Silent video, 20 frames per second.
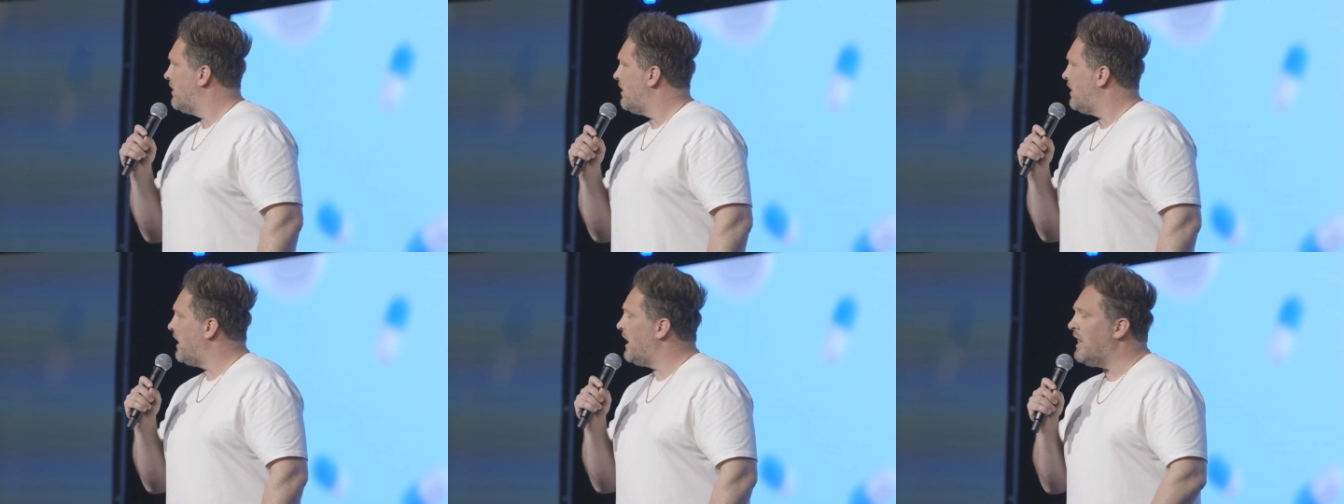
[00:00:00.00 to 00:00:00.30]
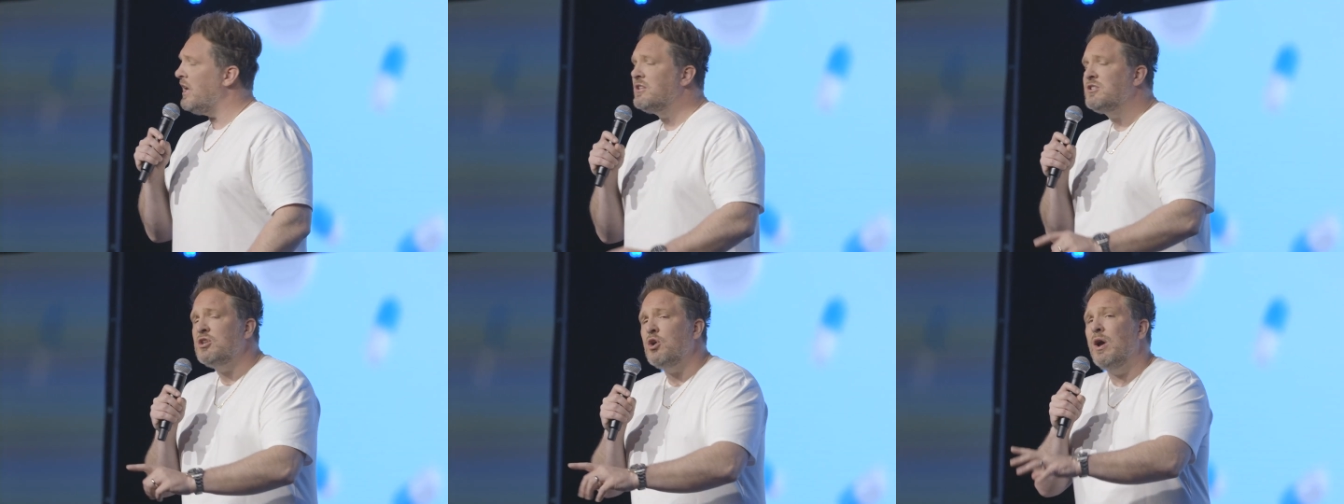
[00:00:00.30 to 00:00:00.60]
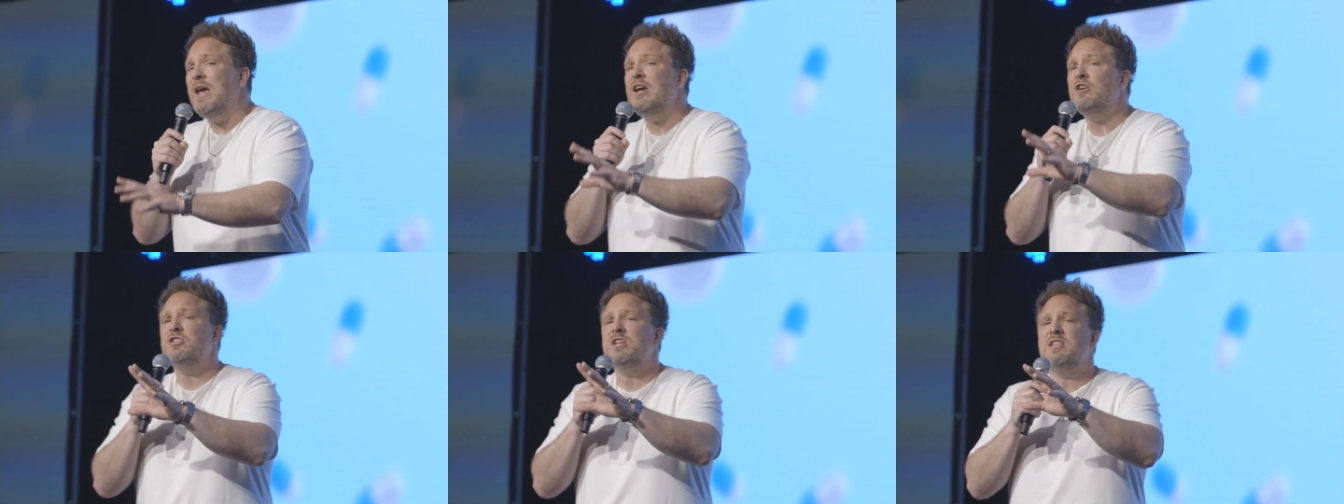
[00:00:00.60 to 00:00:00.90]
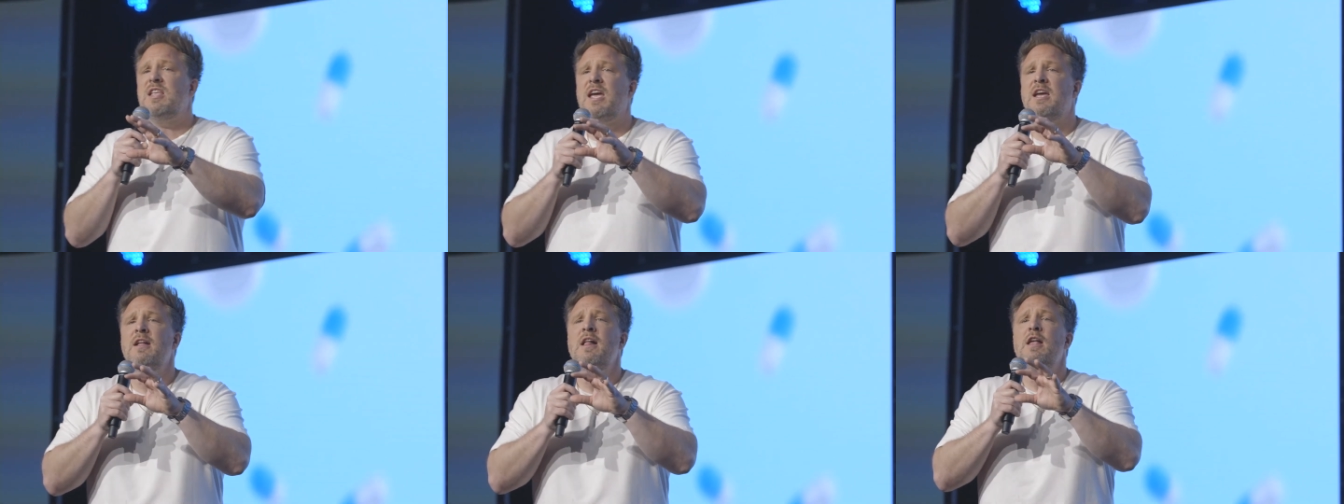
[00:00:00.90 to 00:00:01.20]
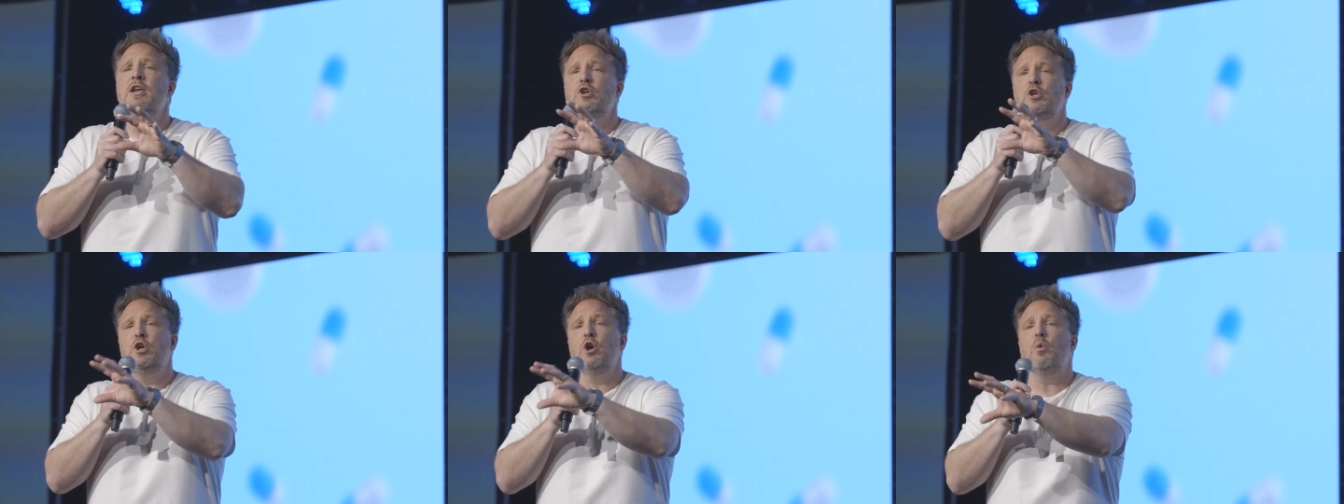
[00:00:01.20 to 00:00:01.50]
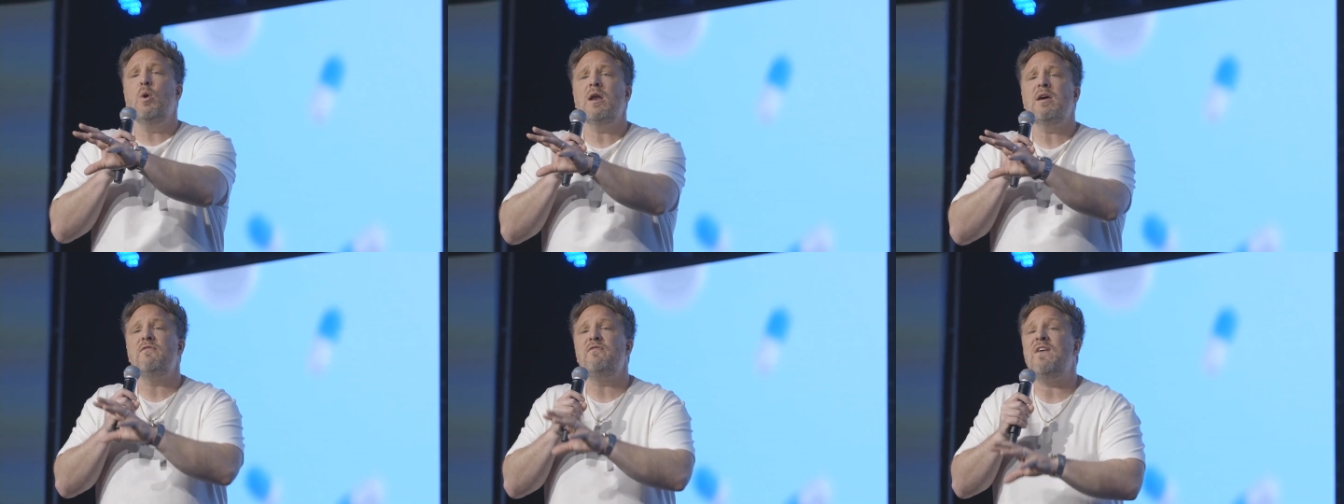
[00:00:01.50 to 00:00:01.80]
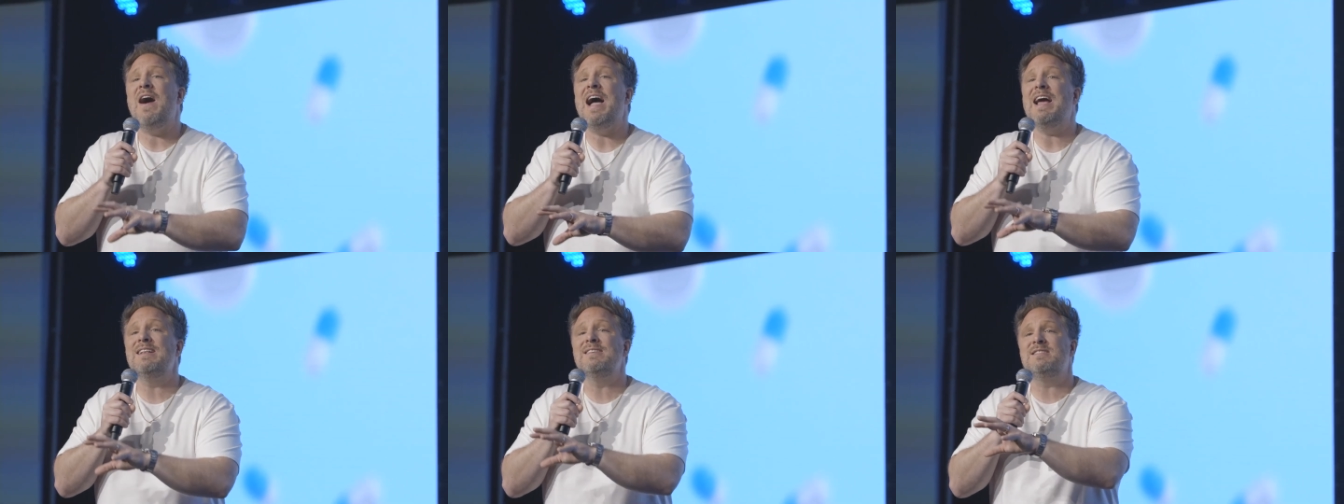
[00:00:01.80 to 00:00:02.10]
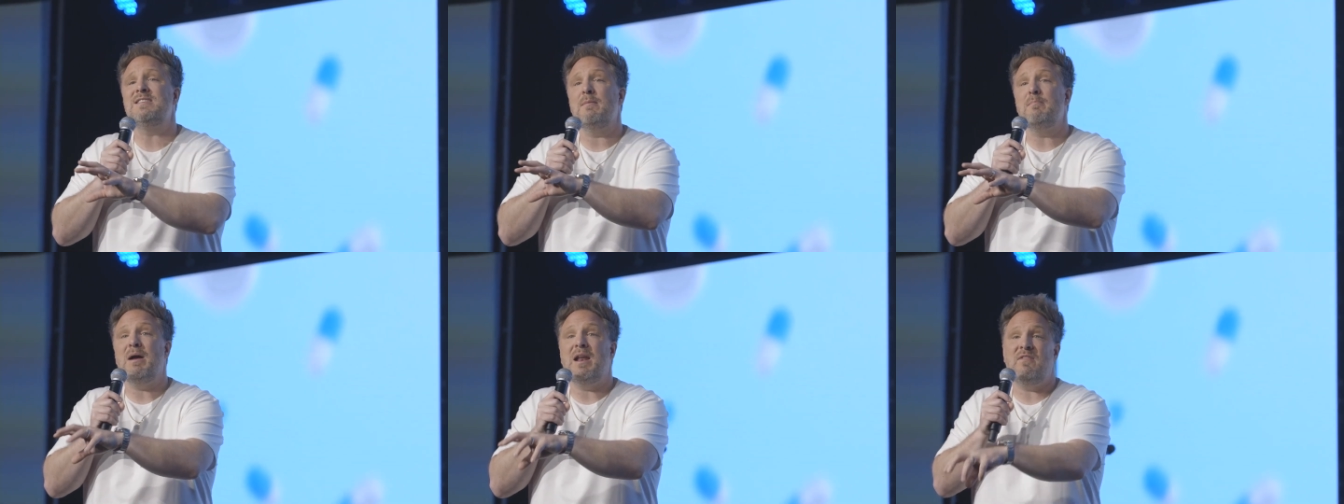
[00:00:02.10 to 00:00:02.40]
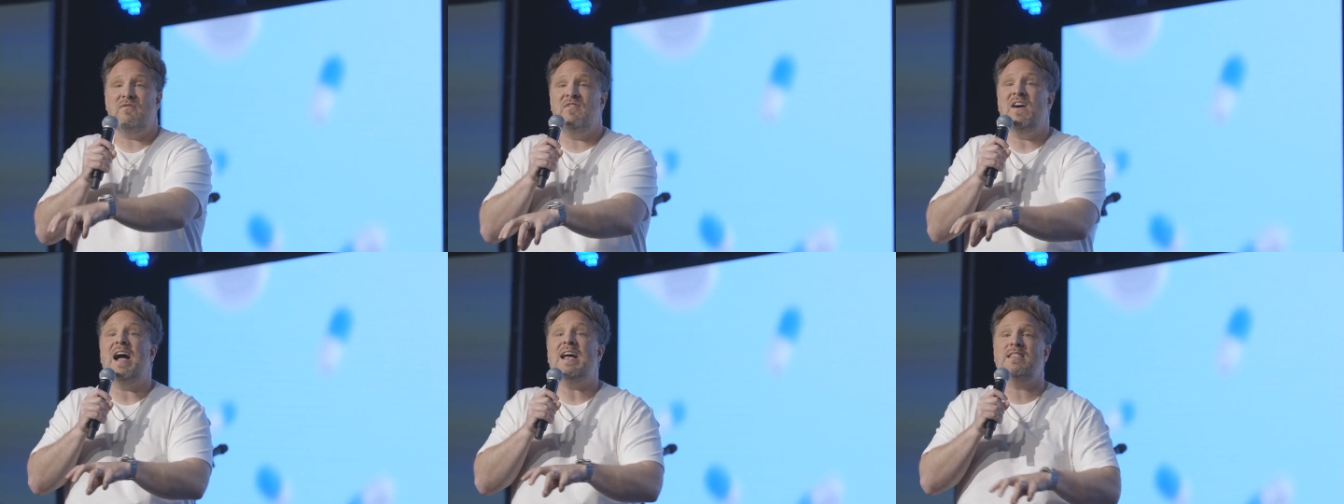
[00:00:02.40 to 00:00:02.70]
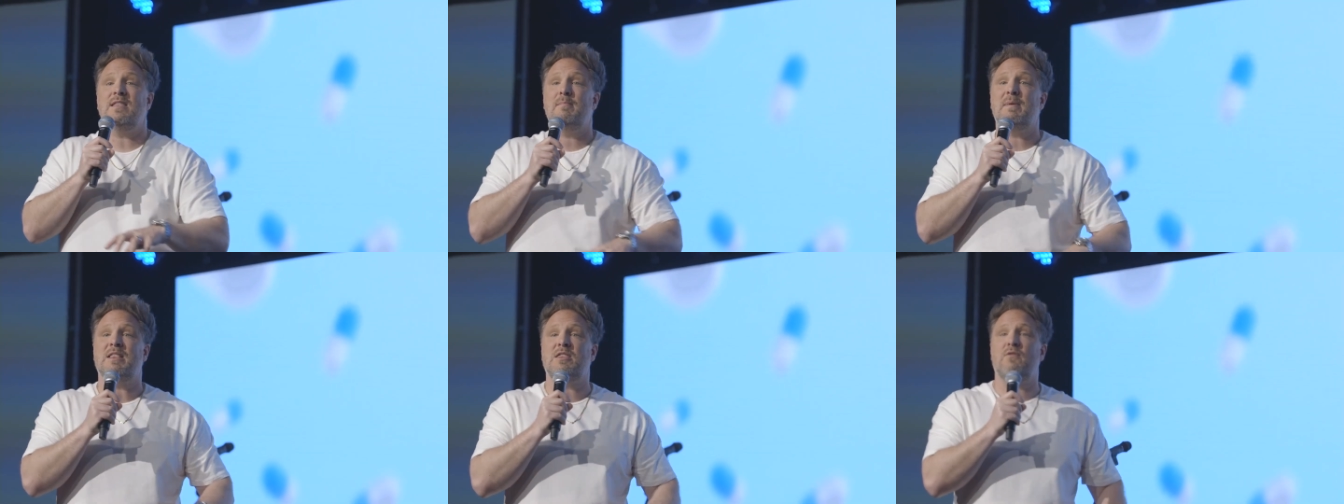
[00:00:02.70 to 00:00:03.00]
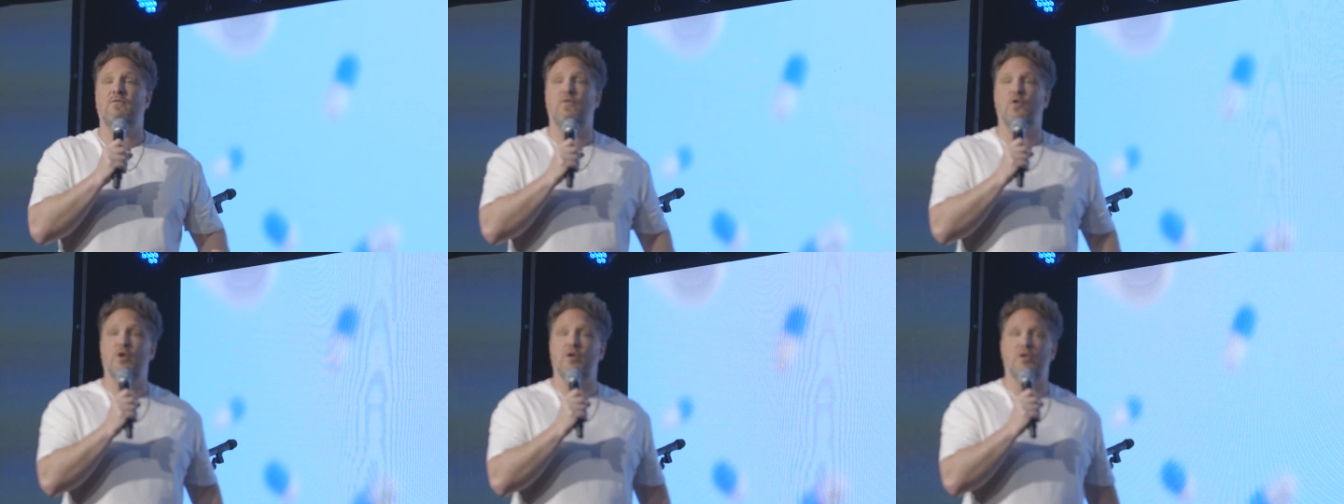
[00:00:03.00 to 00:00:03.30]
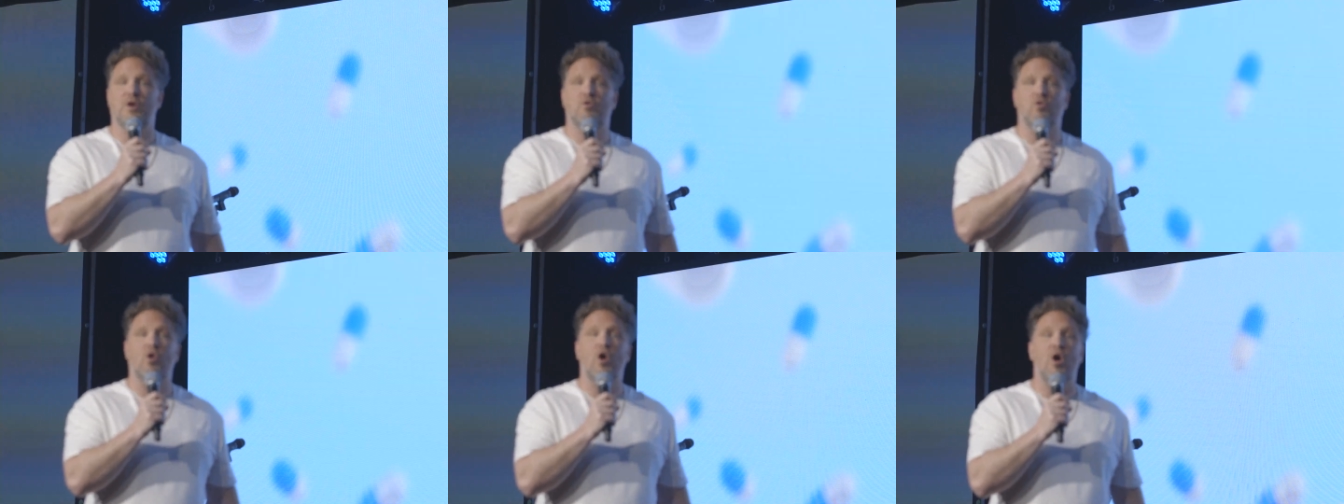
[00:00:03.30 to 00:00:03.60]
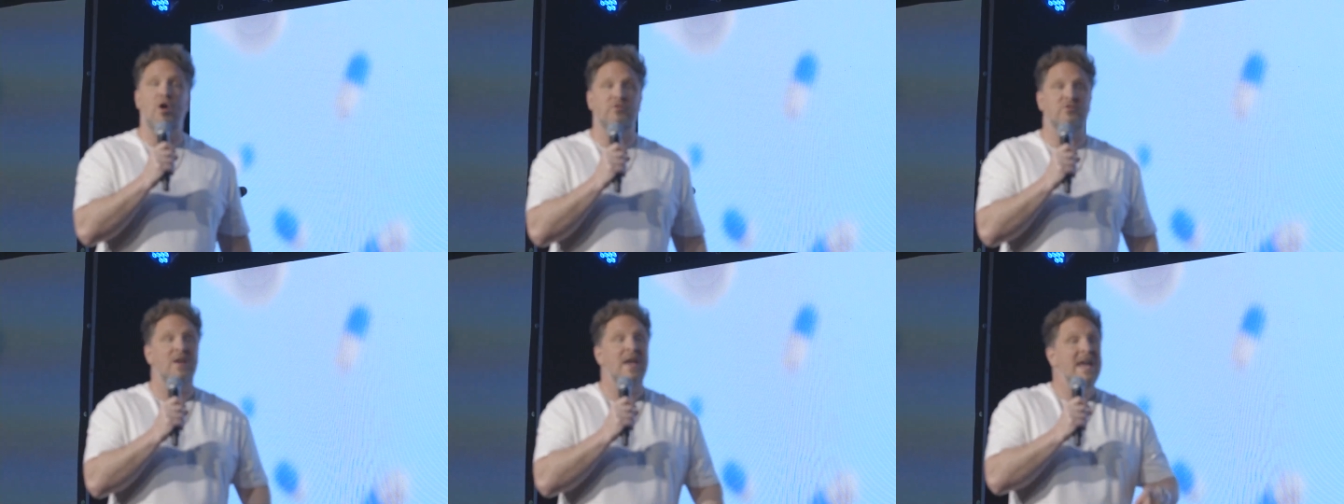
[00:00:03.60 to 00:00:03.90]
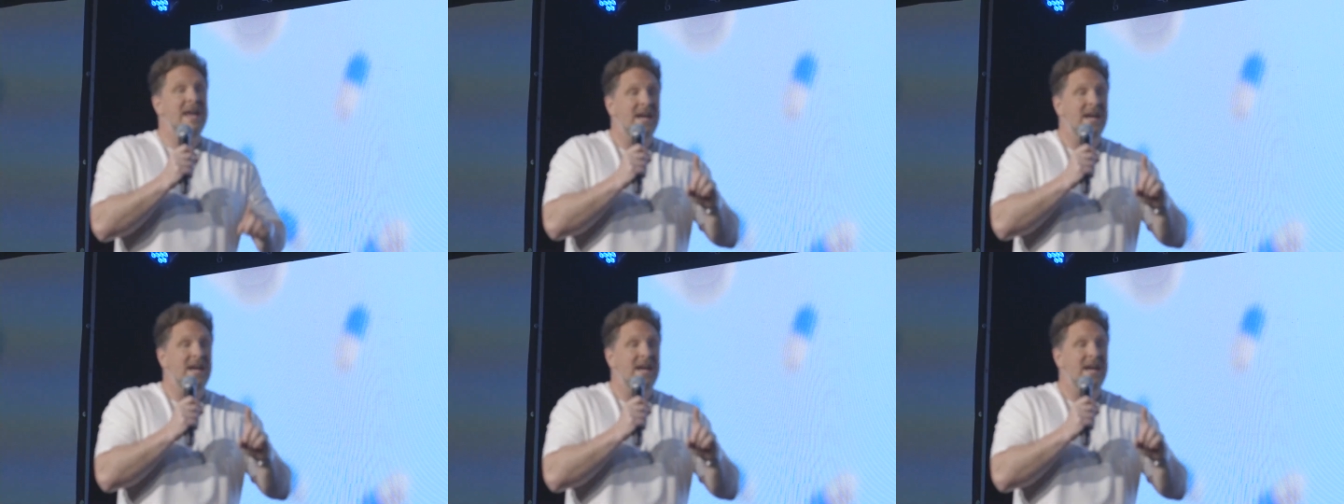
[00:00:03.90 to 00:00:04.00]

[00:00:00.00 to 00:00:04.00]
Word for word: And so here's the thing you want to find somebody, find them at the foot of the cross.